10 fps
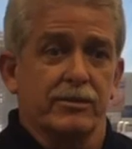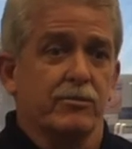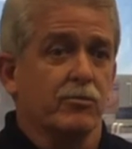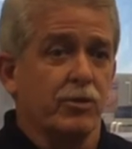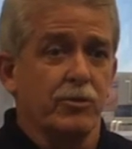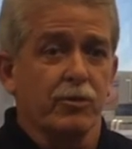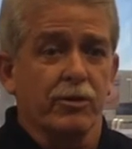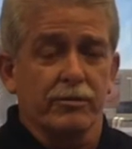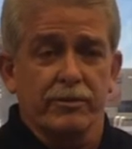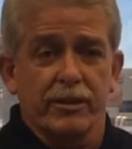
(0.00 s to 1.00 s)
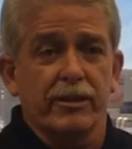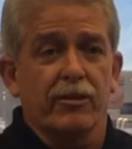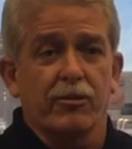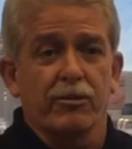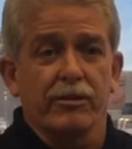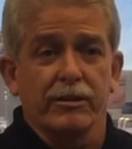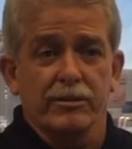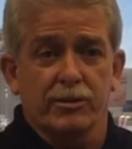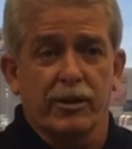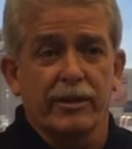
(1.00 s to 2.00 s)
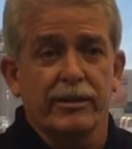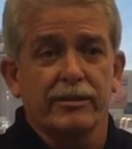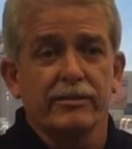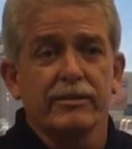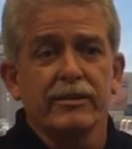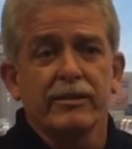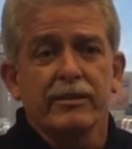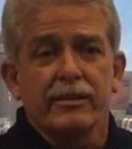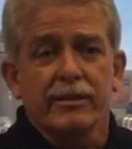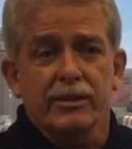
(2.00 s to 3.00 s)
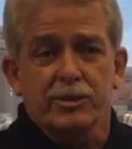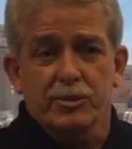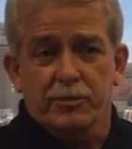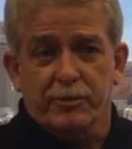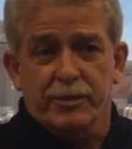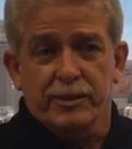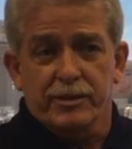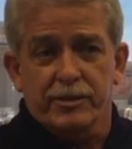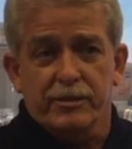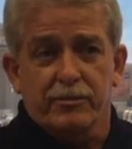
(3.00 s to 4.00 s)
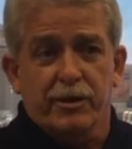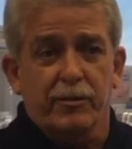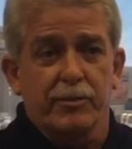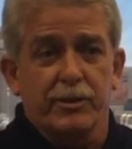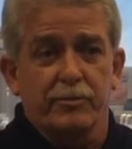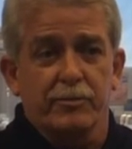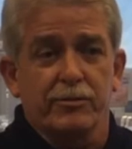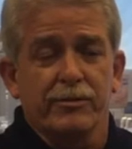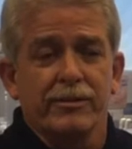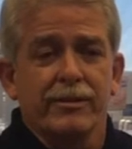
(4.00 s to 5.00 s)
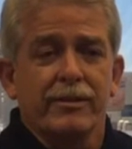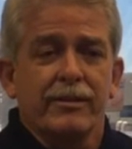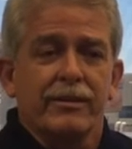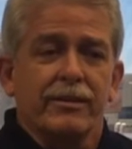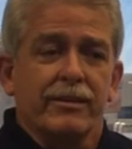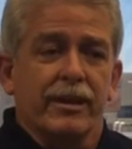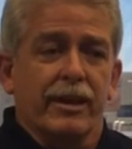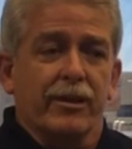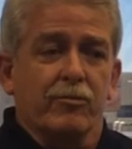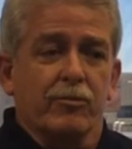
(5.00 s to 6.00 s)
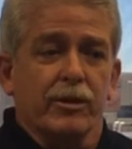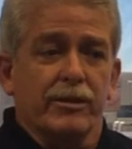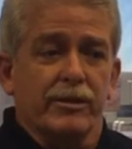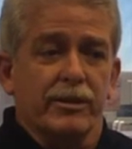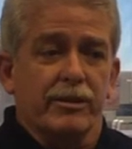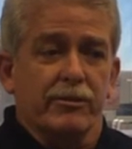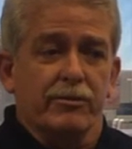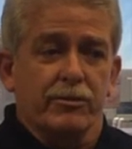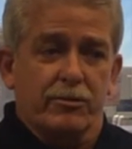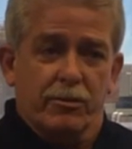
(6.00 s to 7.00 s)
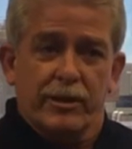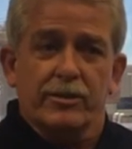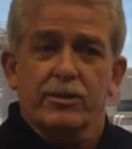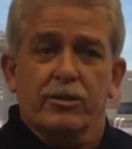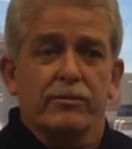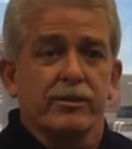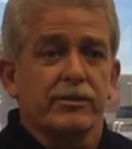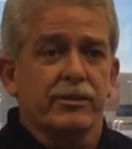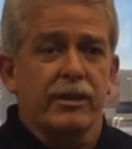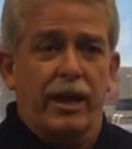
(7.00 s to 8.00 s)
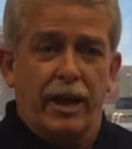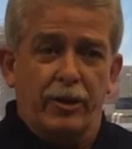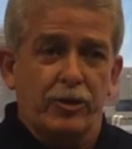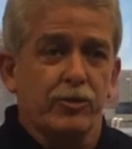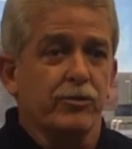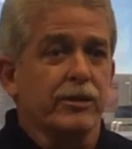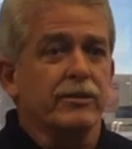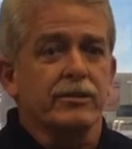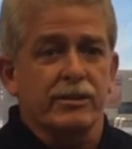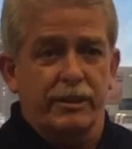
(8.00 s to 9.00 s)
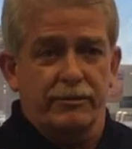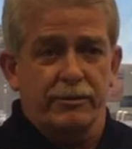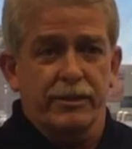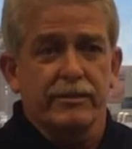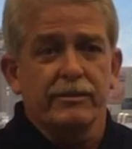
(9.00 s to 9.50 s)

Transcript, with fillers: We work very hard in training and supervision of our people that we give great service and do it safely.